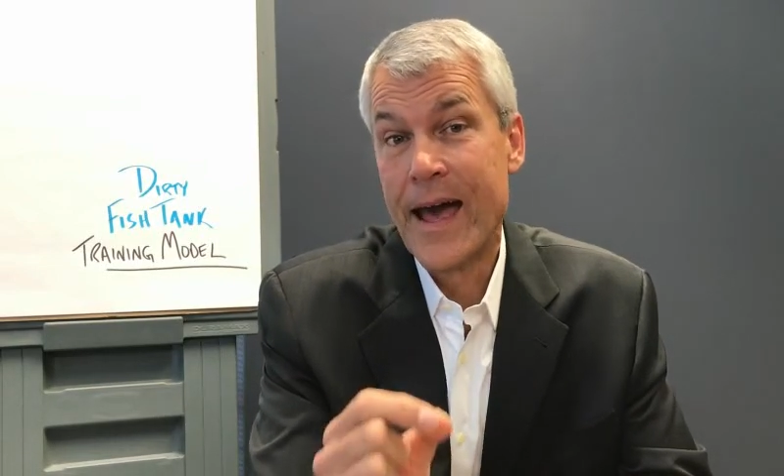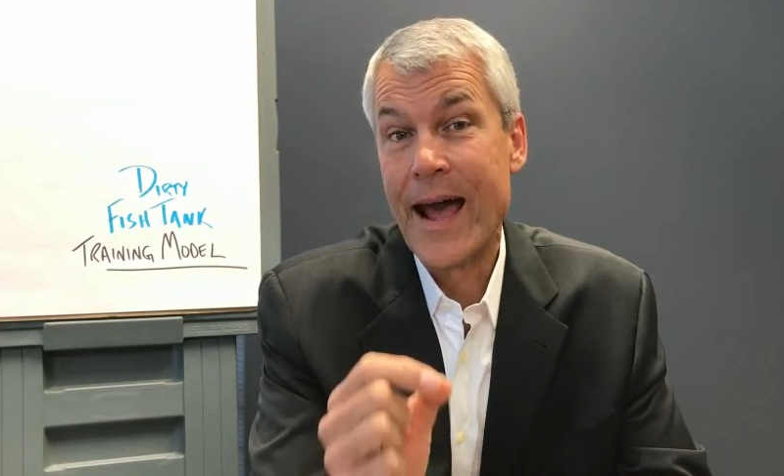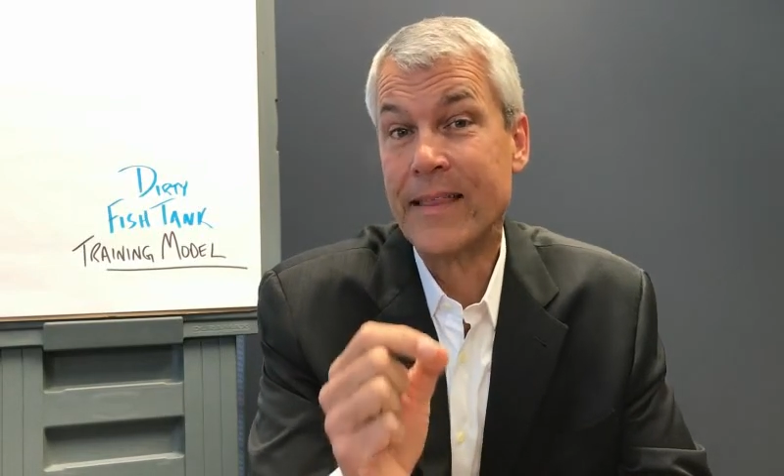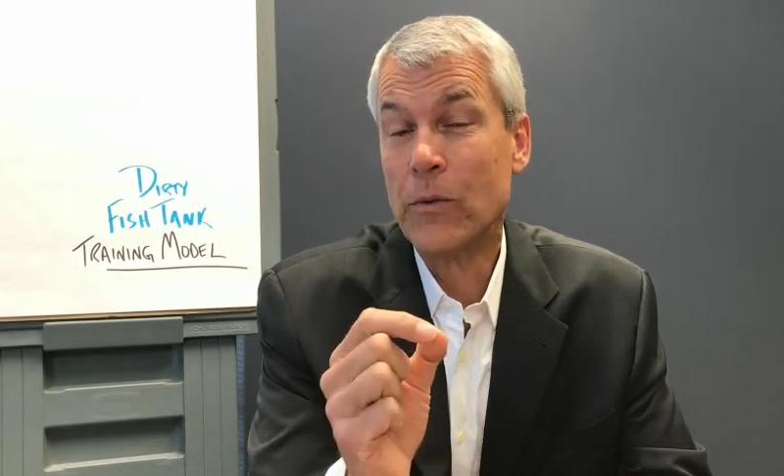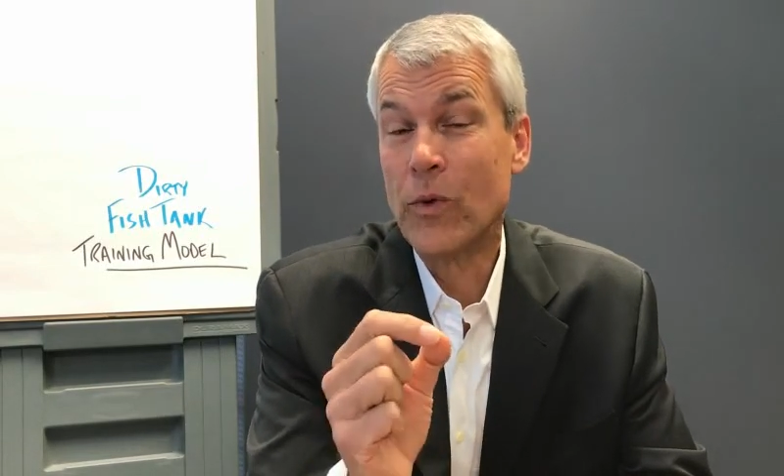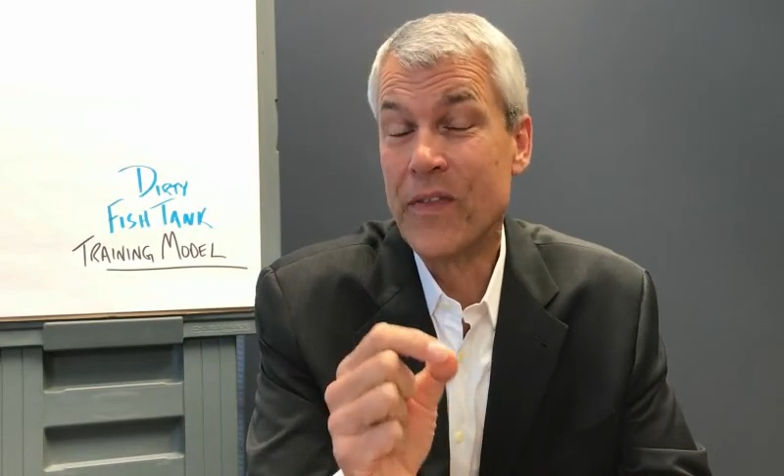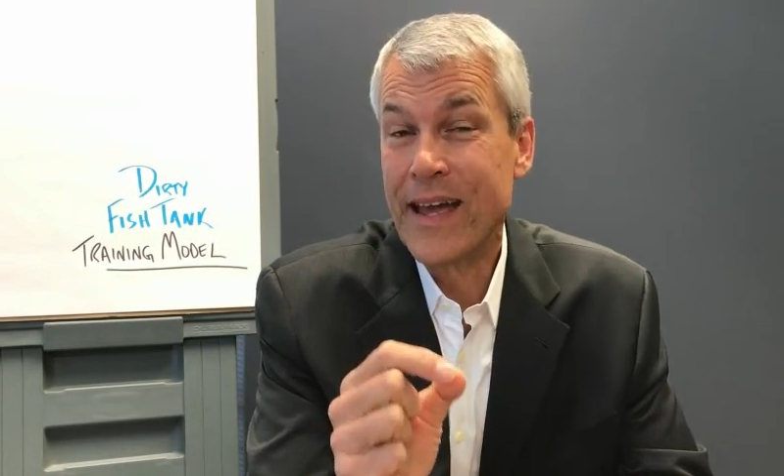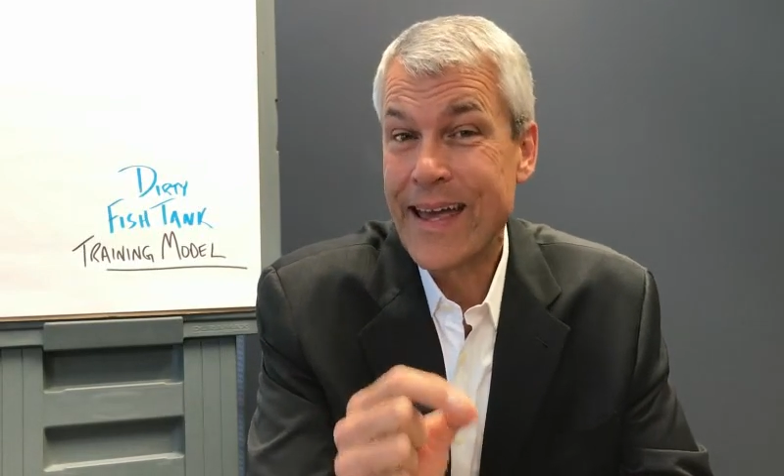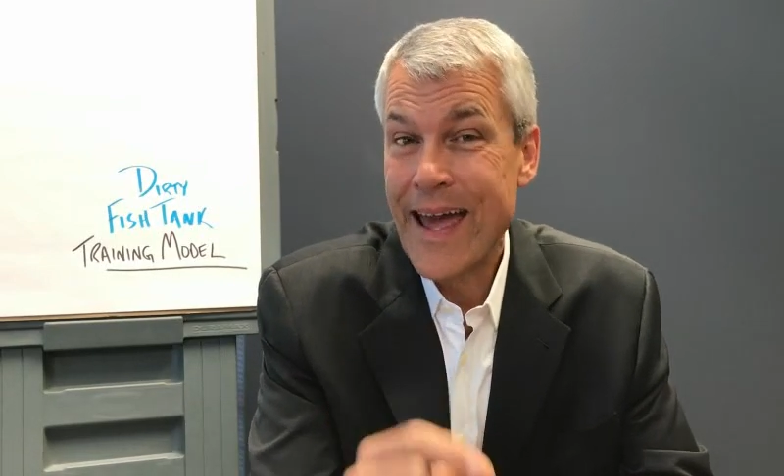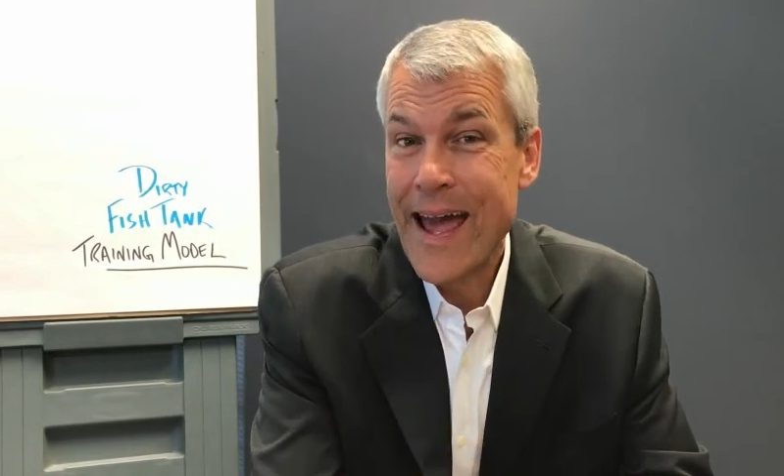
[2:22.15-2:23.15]
and then when
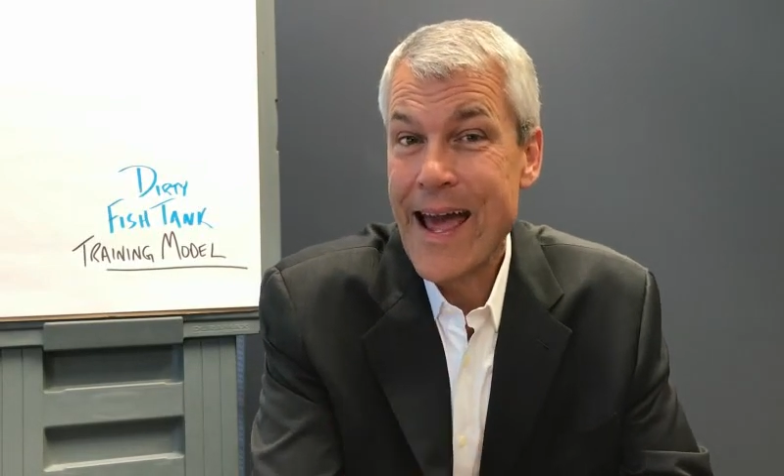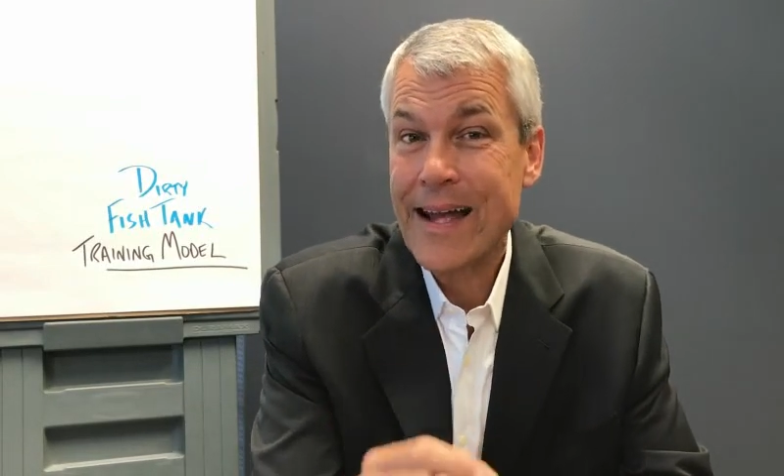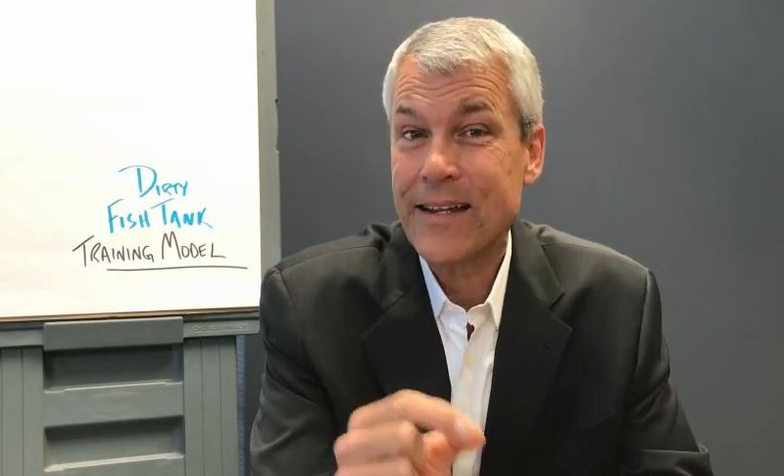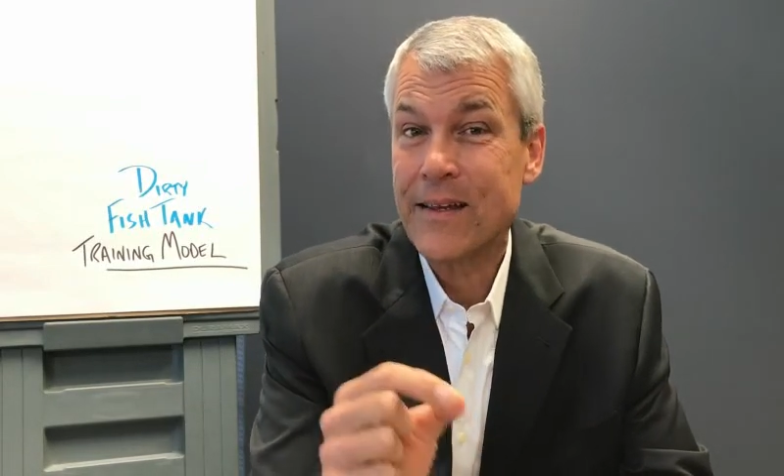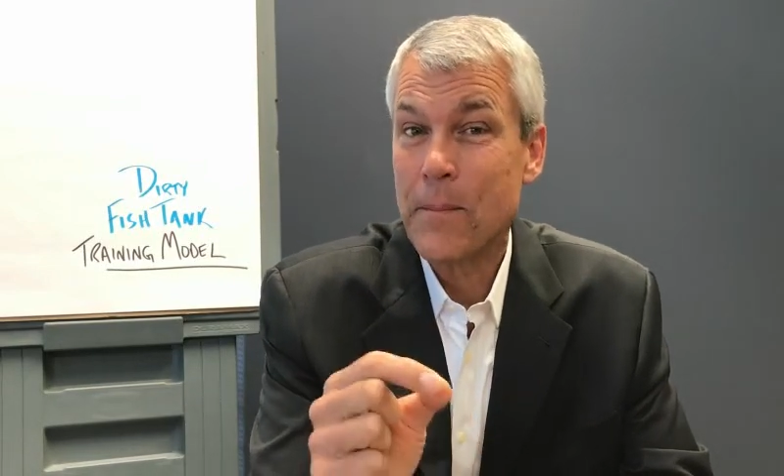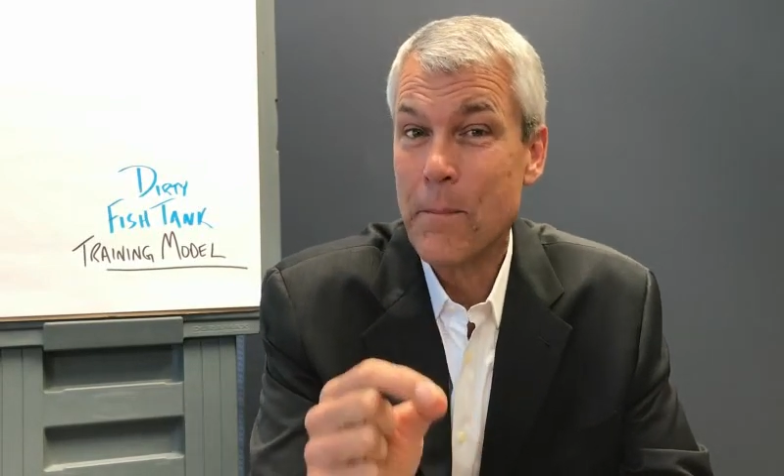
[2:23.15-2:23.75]
they can't